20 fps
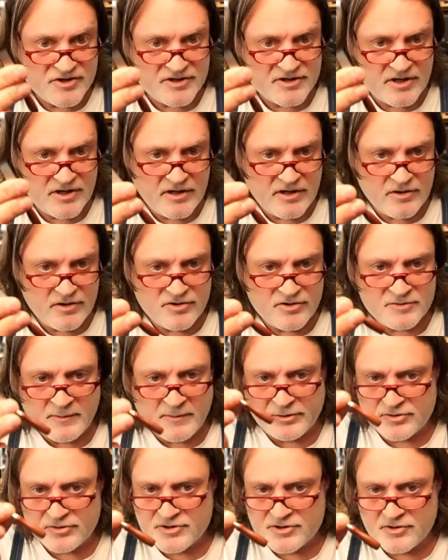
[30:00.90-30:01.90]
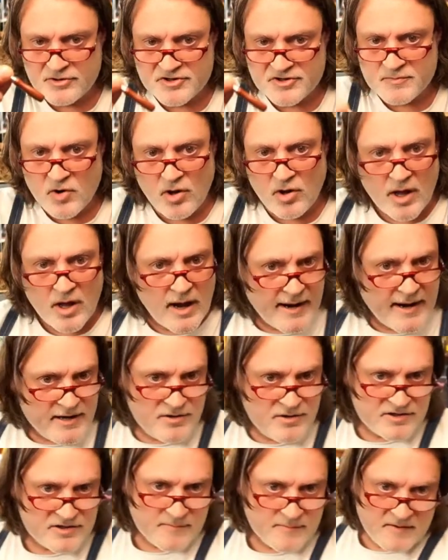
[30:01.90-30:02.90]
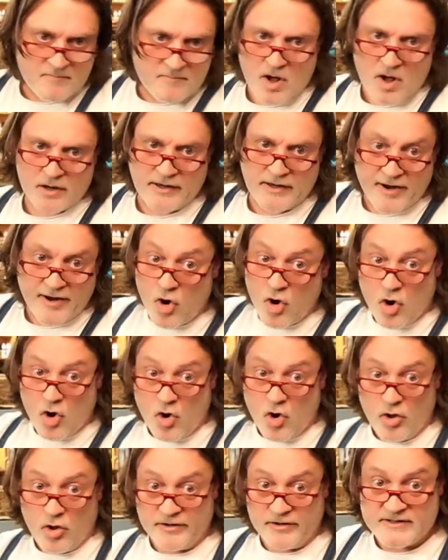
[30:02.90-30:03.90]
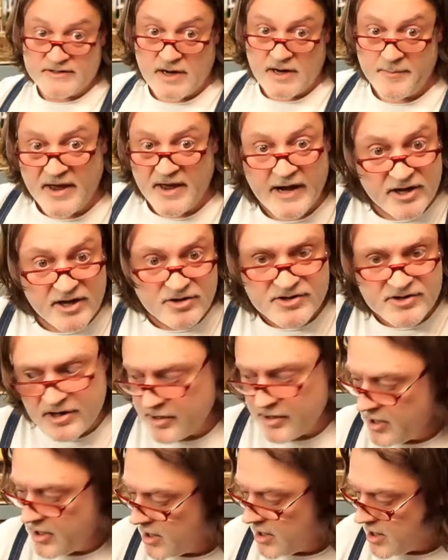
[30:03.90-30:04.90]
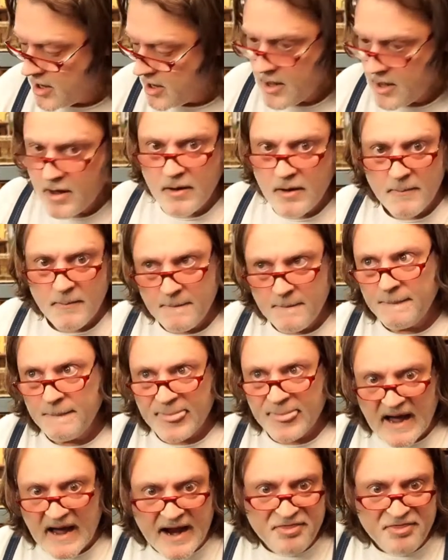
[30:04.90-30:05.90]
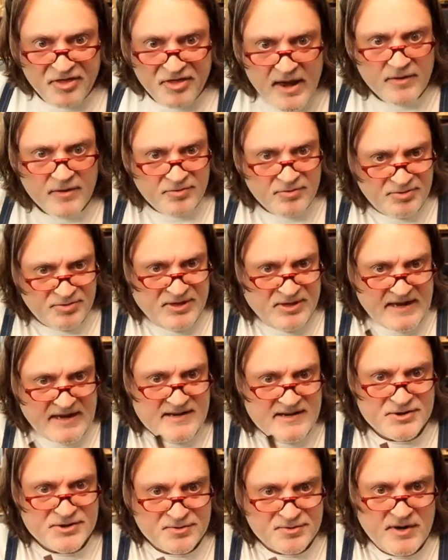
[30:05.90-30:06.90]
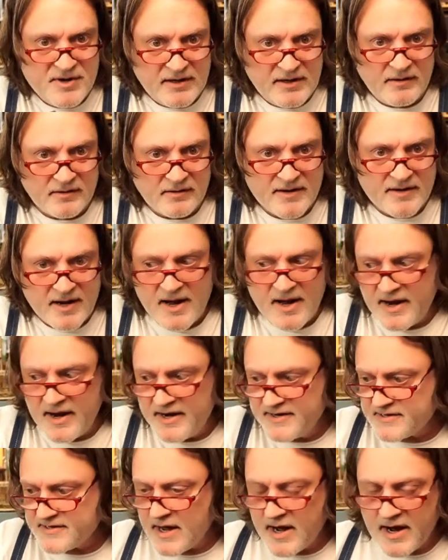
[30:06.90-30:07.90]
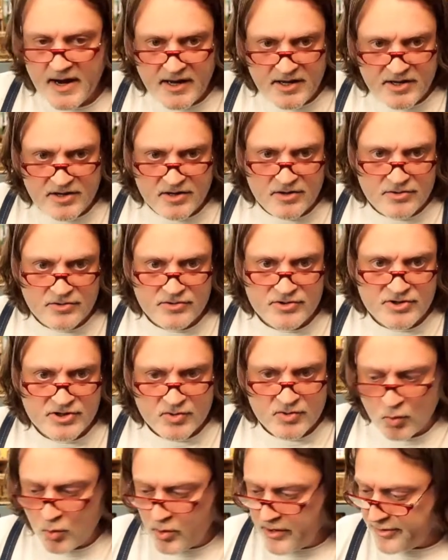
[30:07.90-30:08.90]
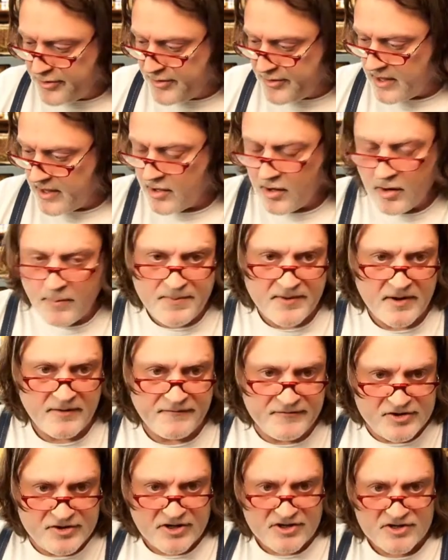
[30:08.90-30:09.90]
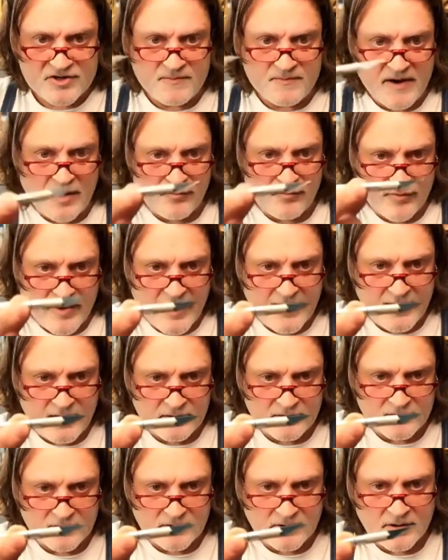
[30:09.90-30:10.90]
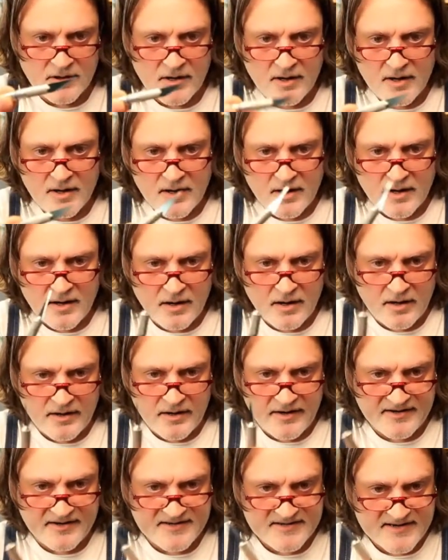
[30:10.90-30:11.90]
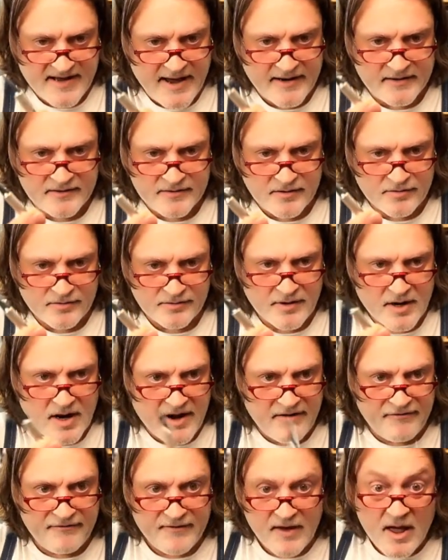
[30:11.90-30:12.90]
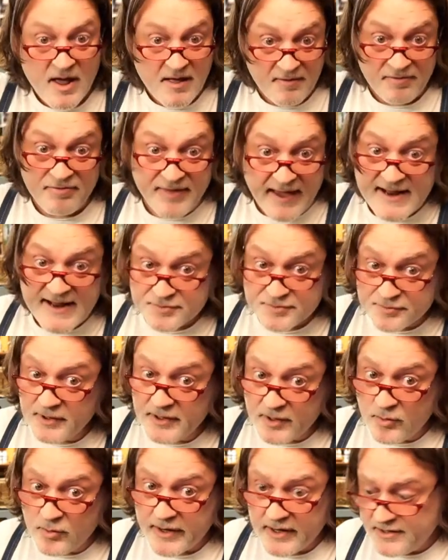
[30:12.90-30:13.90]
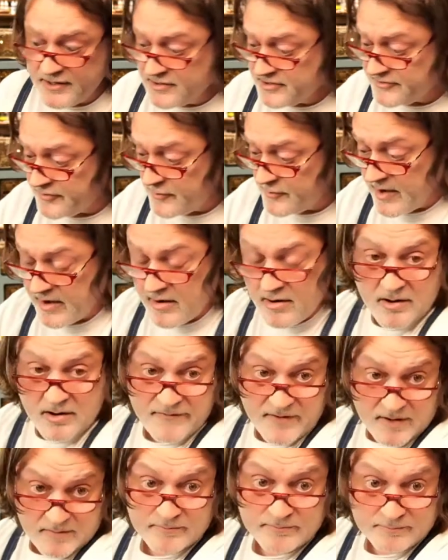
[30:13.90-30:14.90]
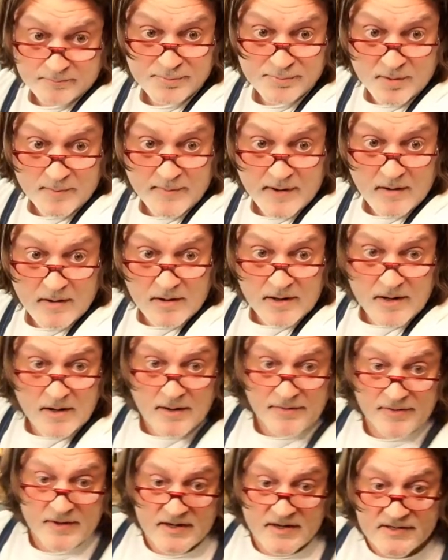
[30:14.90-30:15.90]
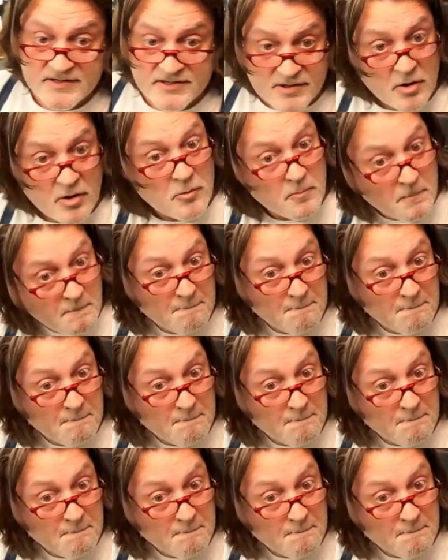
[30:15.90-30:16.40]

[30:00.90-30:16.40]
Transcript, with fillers: to use, but they're so small. I use them in modeling all the time, and I used it. I think these three little guys I used with the help of just my regular uh, X-Acto knife. That's really what I use for my carving primarily on this. So,